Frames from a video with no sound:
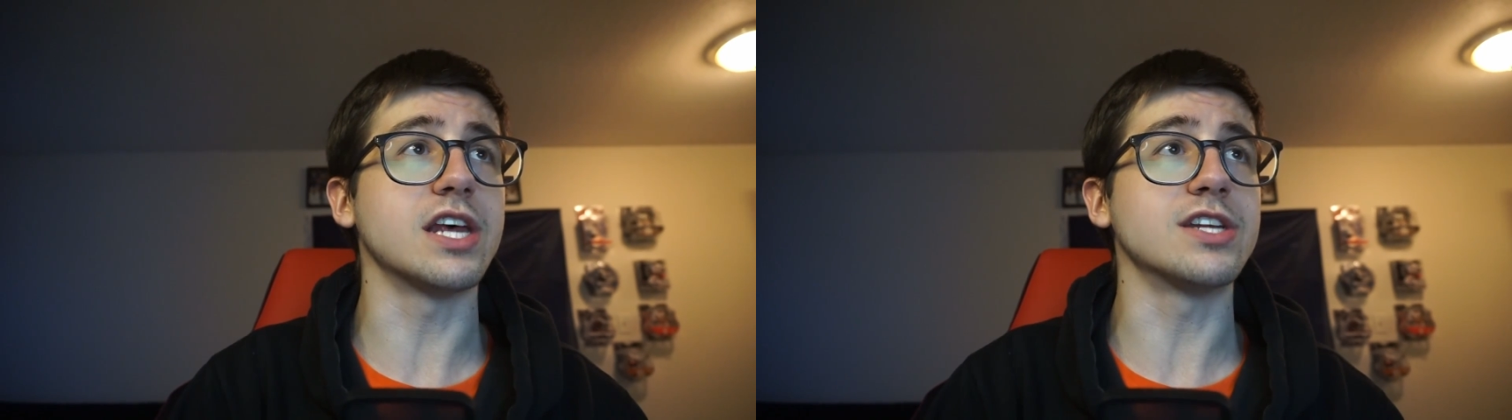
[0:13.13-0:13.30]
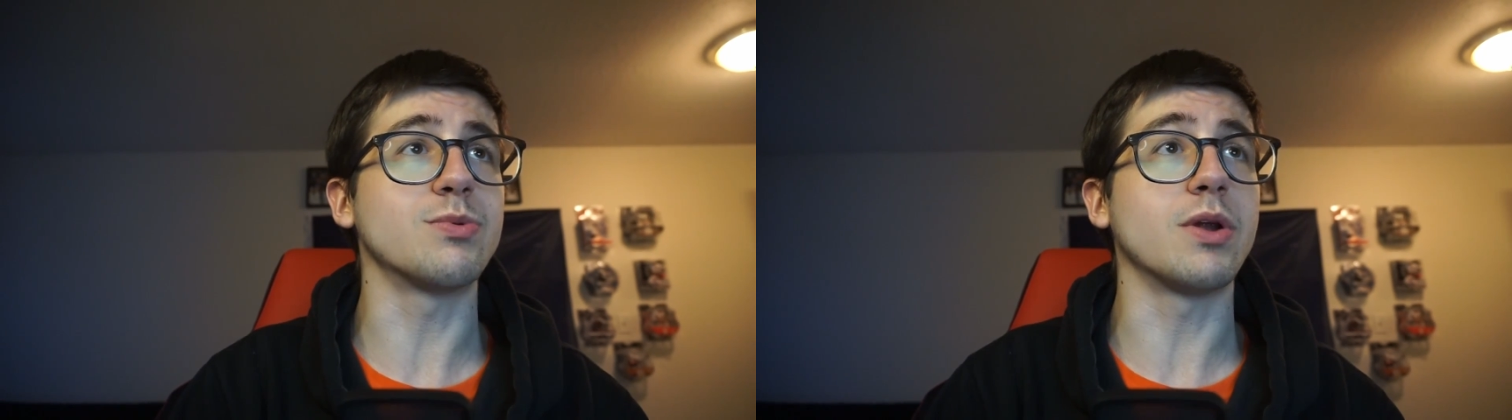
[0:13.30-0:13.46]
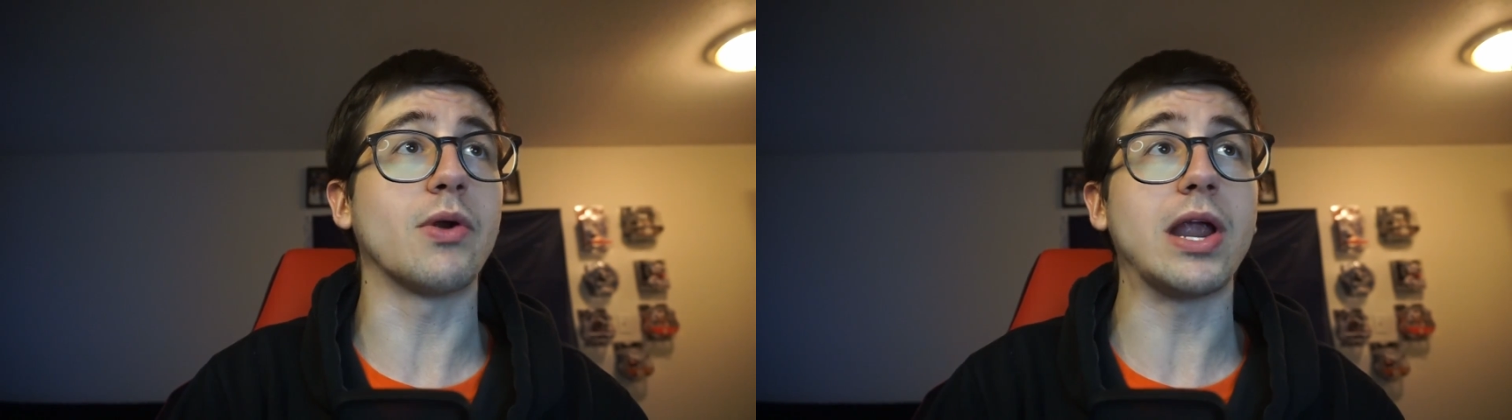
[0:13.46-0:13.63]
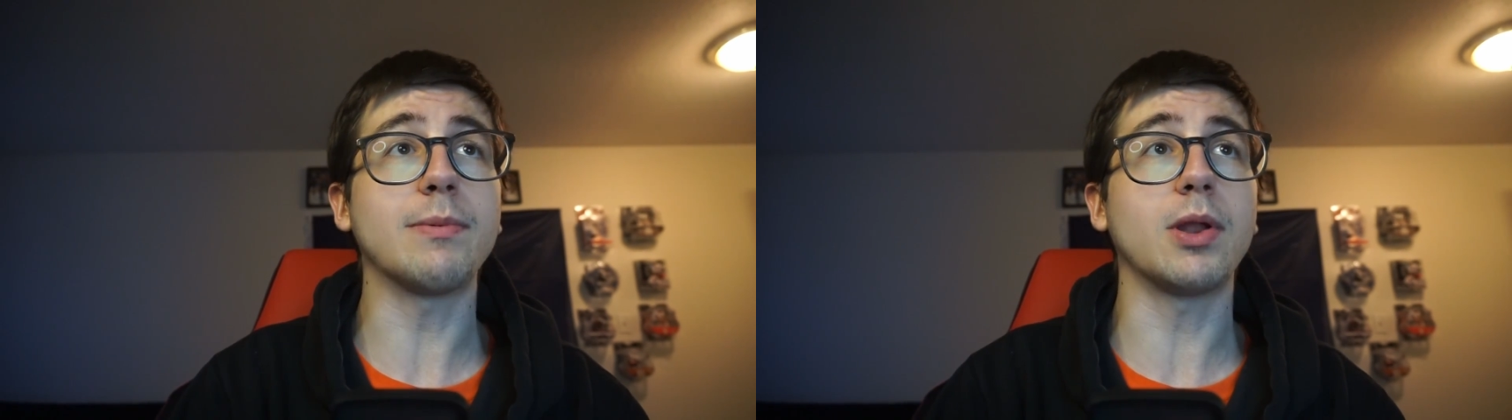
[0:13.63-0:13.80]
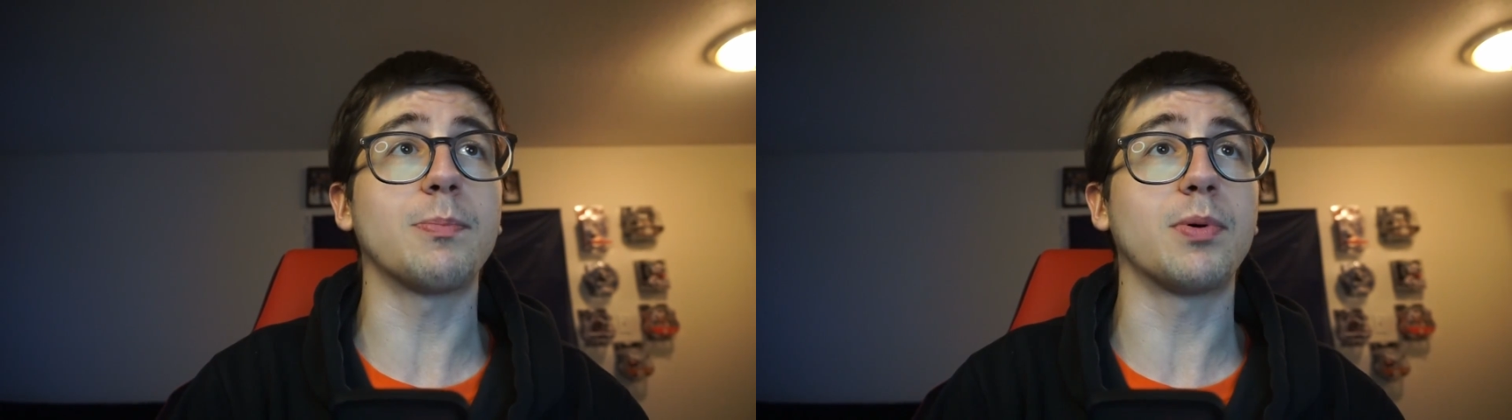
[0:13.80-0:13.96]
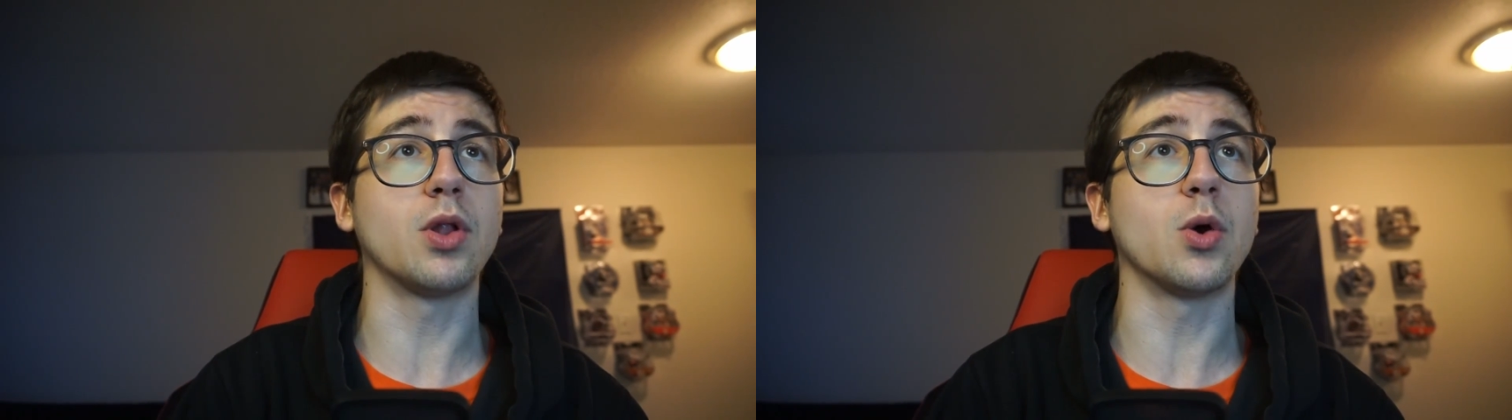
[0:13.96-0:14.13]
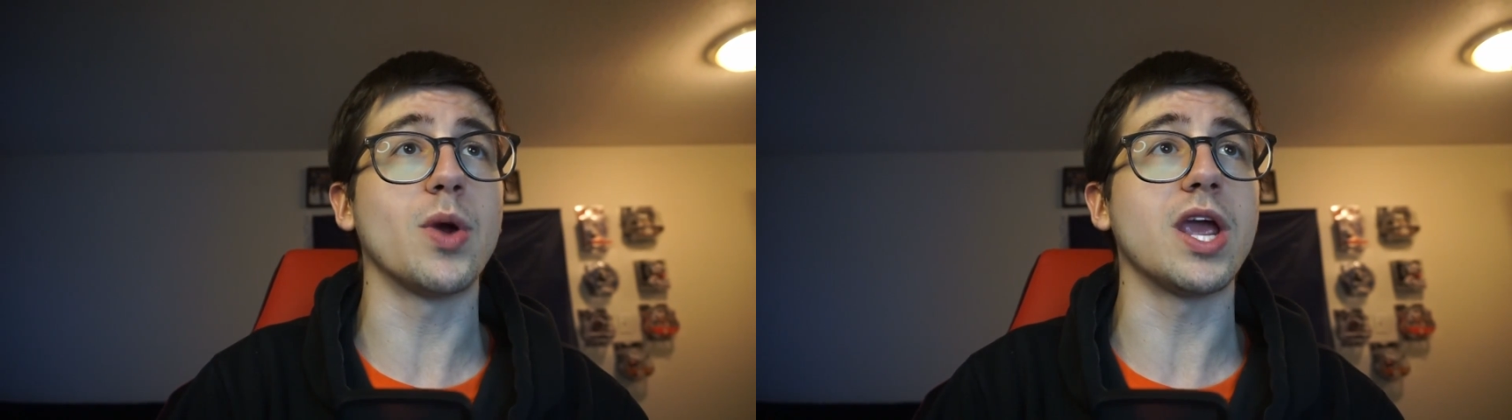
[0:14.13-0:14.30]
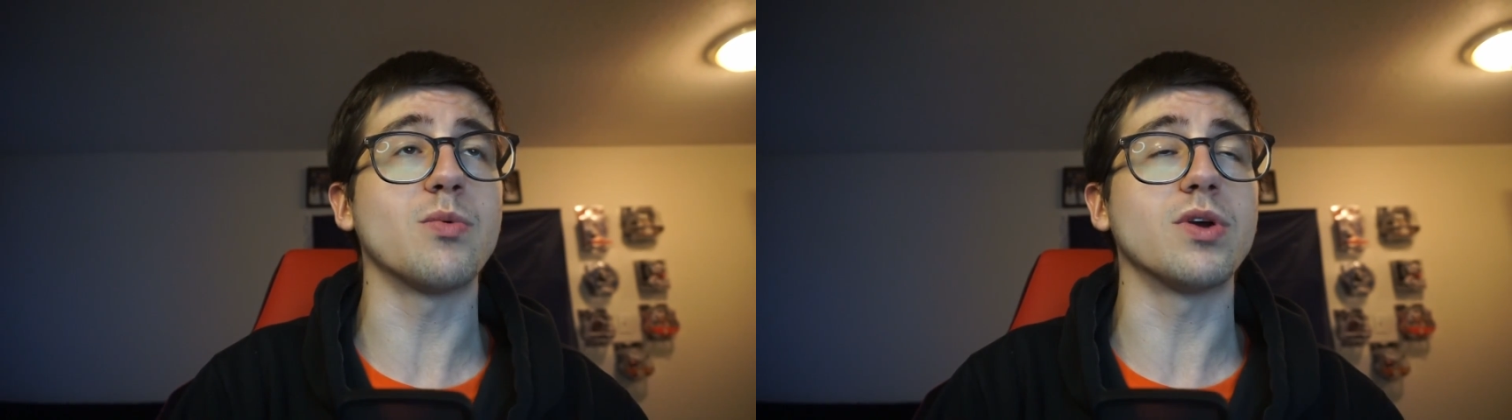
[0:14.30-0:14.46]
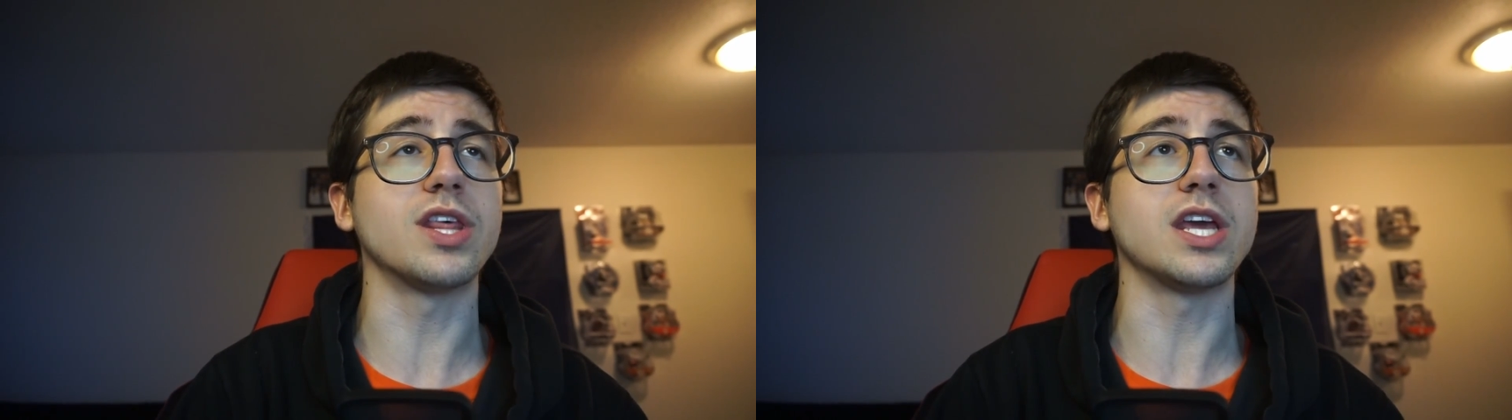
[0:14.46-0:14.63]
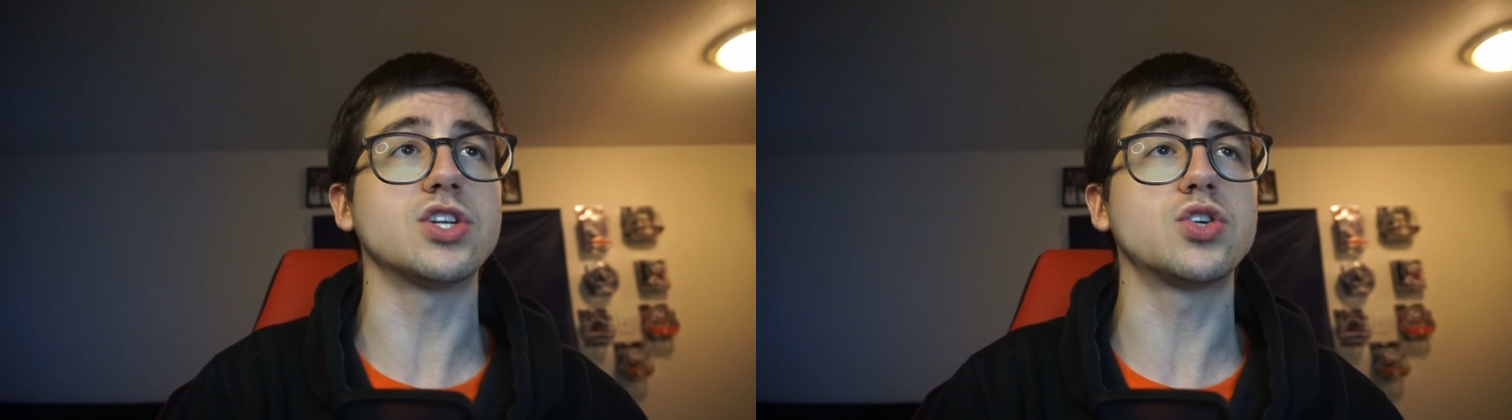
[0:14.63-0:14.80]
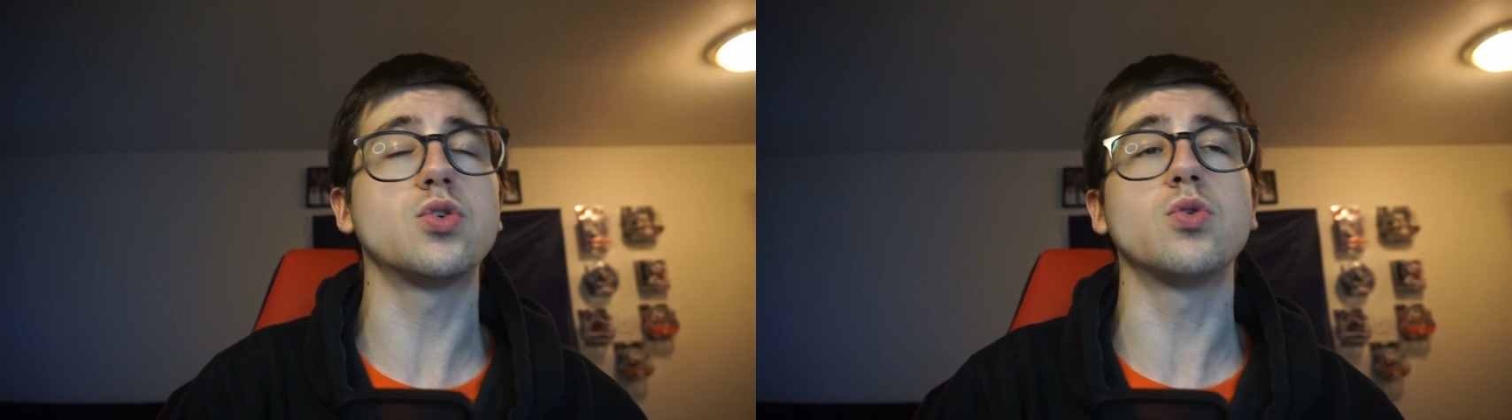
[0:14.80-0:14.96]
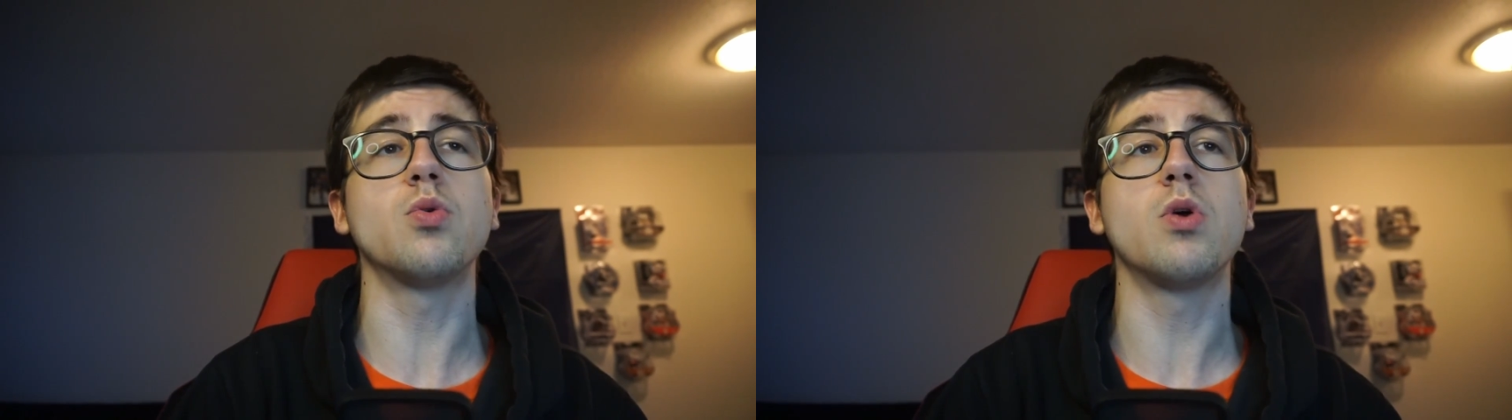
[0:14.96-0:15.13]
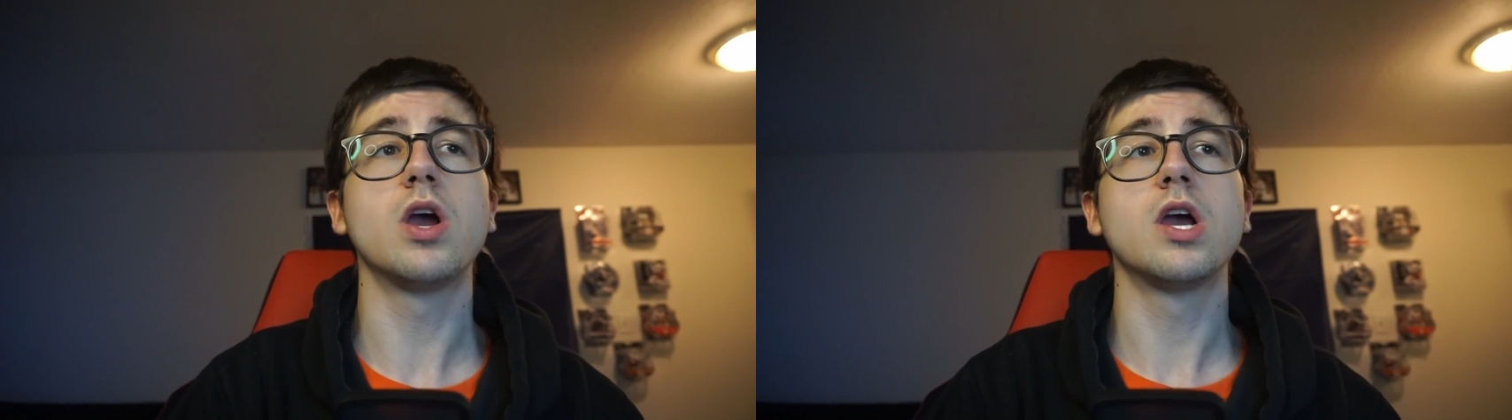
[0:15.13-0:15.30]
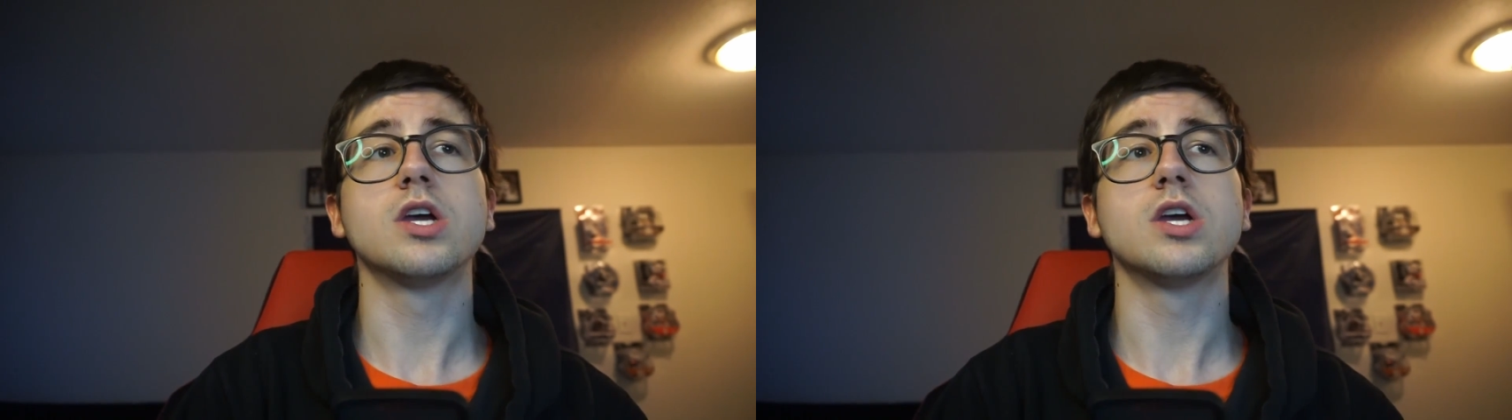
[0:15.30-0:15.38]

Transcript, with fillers: as we were able to pull away with a 2